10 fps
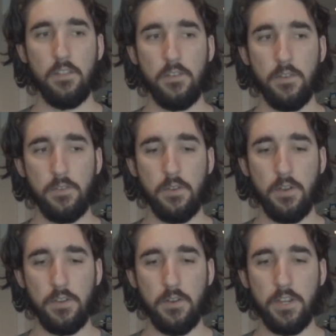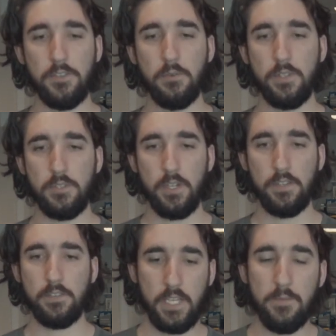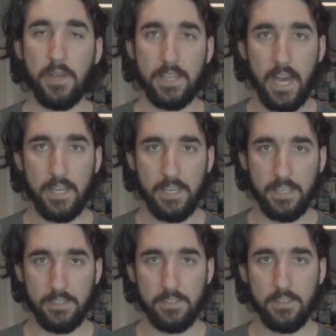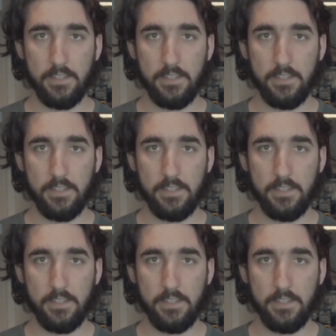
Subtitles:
your issue is just keeping that heat